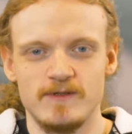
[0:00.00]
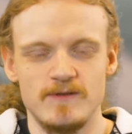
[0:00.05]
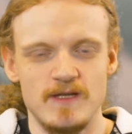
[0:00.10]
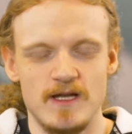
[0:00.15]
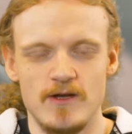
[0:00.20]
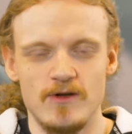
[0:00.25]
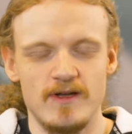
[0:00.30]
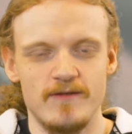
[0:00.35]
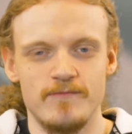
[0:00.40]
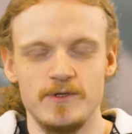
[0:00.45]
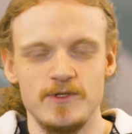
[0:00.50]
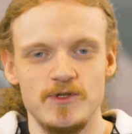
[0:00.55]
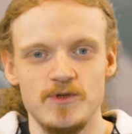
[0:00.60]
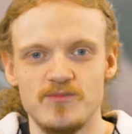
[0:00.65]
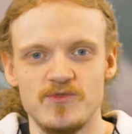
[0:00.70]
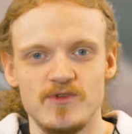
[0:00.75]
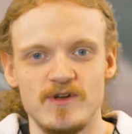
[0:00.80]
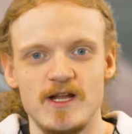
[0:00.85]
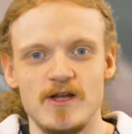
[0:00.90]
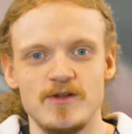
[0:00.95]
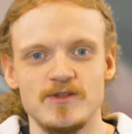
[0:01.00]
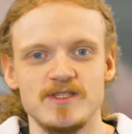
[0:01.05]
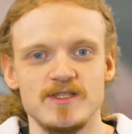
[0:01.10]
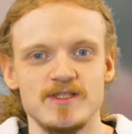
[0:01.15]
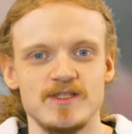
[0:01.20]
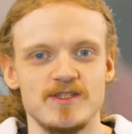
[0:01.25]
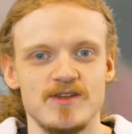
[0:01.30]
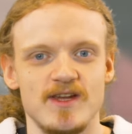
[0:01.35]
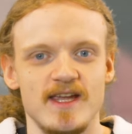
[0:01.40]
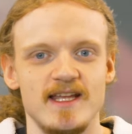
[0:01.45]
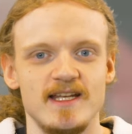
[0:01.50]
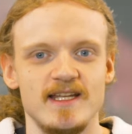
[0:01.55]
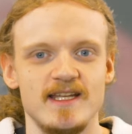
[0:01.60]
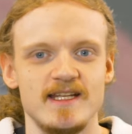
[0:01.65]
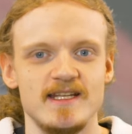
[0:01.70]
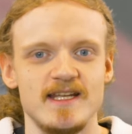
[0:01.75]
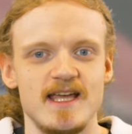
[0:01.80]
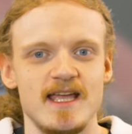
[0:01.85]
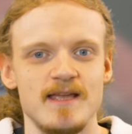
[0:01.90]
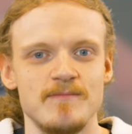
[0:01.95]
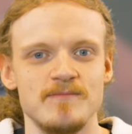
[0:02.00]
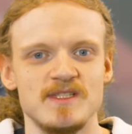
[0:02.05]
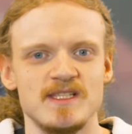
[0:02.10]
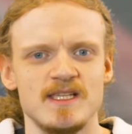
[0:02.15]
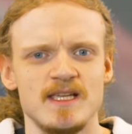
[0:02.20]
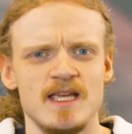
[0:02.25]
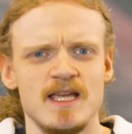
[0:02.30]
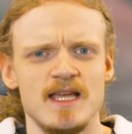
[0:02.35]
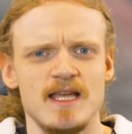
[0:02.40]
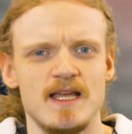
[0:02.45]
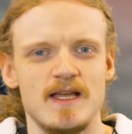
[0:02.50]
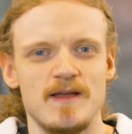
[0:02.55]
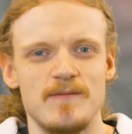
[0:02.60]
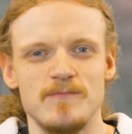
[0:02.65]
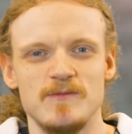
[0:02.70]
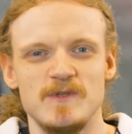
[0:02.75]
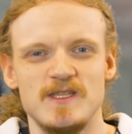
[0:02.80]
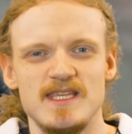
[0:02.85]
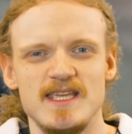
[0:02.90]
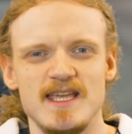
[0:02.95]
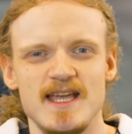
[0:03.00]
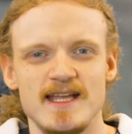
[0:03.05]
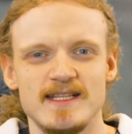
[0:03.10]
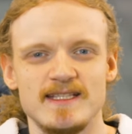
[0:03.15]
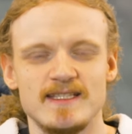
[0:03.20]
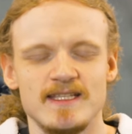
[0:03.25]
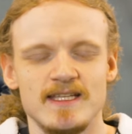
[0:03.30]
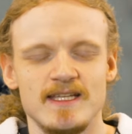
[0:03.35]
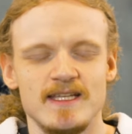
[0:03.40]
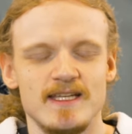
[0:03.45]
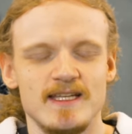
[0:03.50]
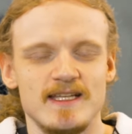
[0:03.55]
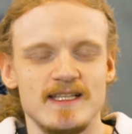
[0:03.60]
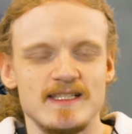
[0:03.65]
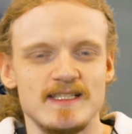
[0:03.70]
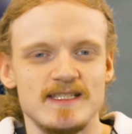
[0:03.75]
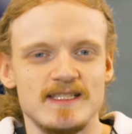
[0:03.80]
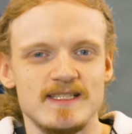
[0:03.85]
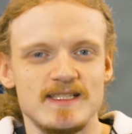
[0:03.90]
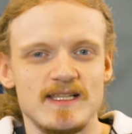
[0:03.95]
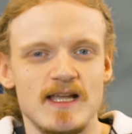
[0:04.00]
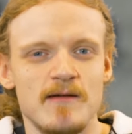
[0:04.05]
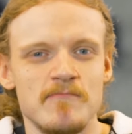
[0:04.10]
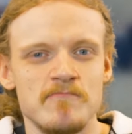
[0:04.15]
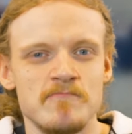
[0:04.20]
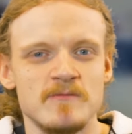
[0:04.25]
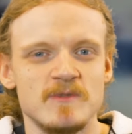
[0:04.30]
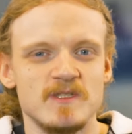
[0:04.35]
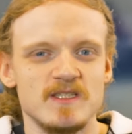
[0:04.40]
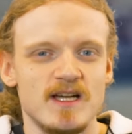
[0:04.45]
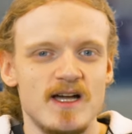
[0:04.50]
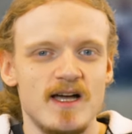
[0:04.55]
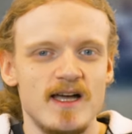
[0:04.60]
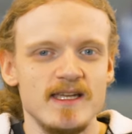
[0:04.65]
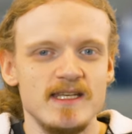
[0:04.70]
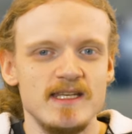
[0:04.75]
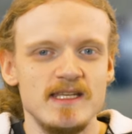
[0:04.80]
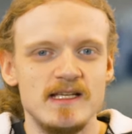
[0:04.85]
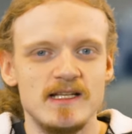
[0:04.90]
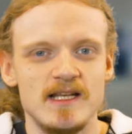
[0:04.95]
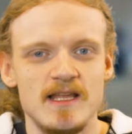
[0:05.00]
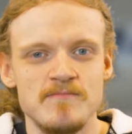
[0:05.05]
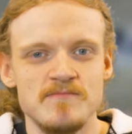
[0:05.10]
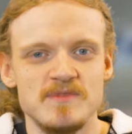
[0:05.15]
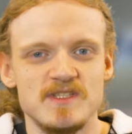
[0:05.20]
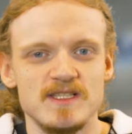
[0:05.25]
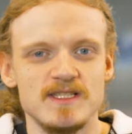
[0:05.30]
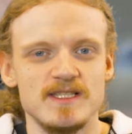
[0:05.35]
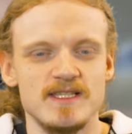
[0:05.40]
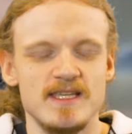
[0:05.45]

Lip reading: however you pronounce Australian names. He had some tiny glimpses